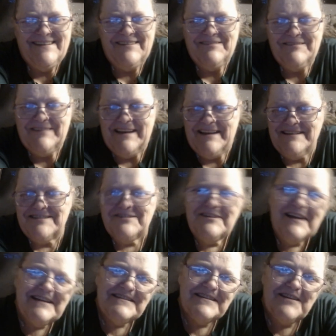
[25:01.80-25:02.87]
Okay, so
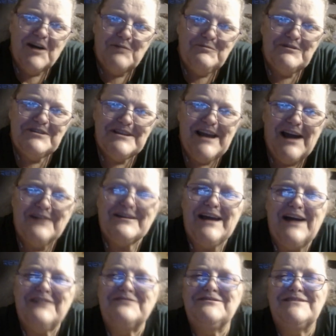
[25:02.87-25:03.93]
that's a couple shout
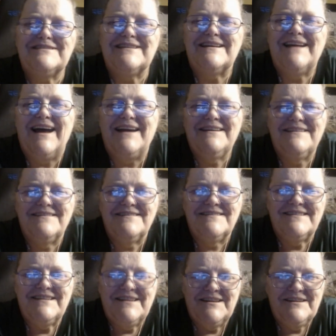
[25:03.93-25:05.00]
outs that I
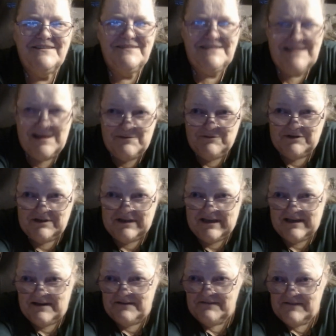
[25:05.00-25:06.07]
was able to
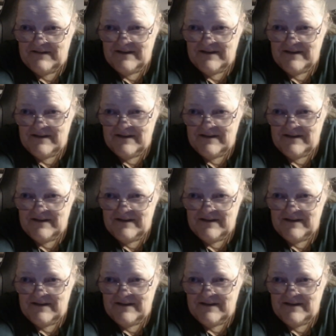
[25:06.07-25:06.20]
give.